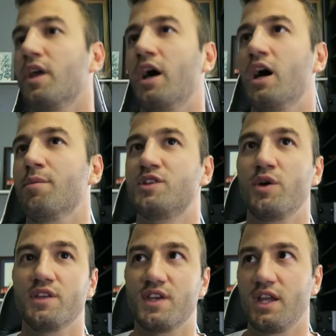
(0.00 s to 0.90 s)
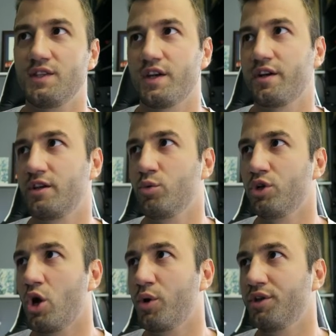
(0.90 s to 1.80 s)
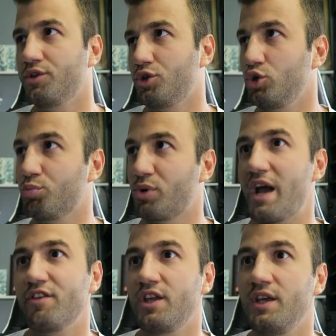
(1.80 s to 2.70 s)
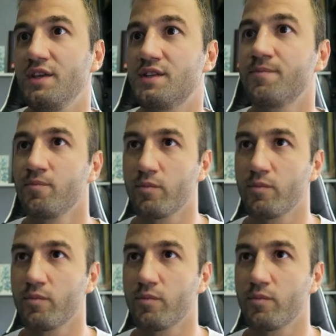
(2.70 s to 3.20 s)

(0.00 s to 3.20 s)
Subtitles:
So in the settings area, you would go into private keys.